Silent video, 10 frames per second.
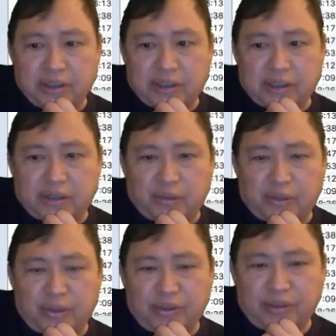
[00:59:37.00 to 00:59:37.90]
when
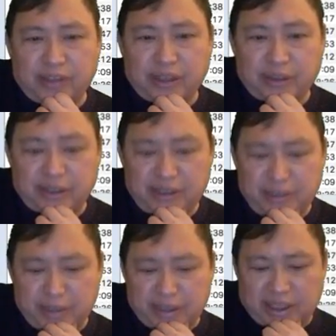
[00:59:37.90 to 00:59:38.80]
you send out an
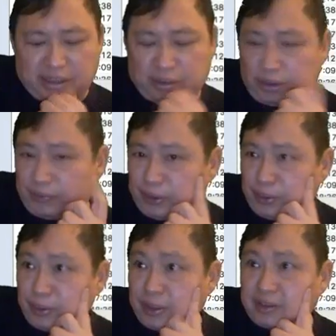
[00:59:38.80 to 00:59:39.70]
email, I don't know if you know
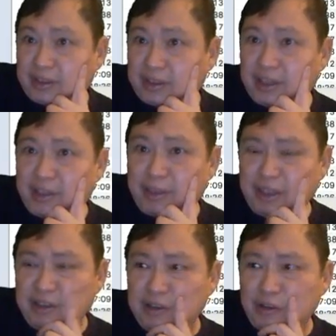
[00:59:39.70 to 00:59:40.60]
this. Anybody
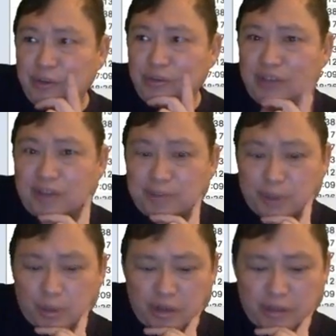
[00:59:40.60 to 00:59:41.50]
here use
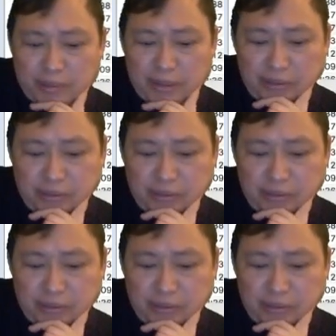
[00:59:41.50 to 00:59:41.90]
Proton Mail?